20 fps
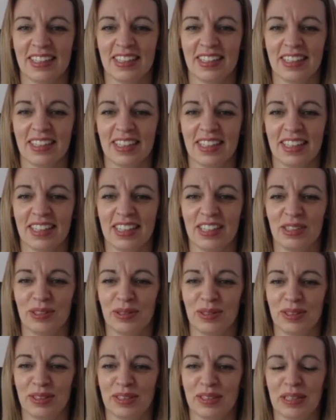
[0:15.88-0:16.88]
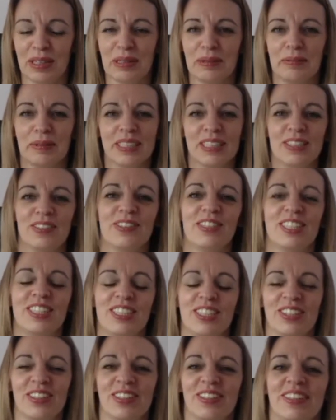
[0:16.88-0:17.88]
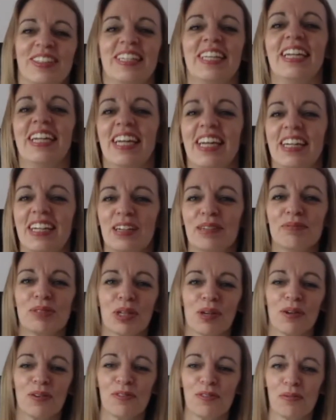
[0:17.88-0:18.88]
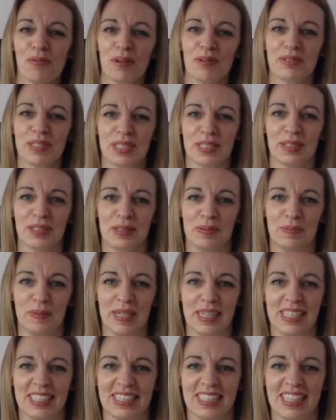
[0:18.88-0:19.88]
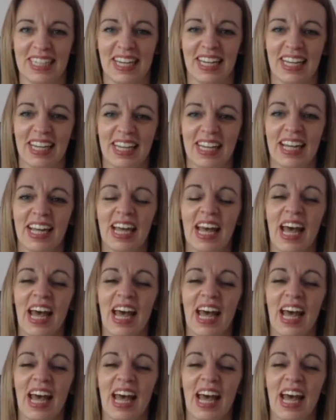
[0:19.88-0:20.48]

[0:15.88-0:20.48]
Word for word: thank you so much for joining in. I'm Donna from Riverside Beads here.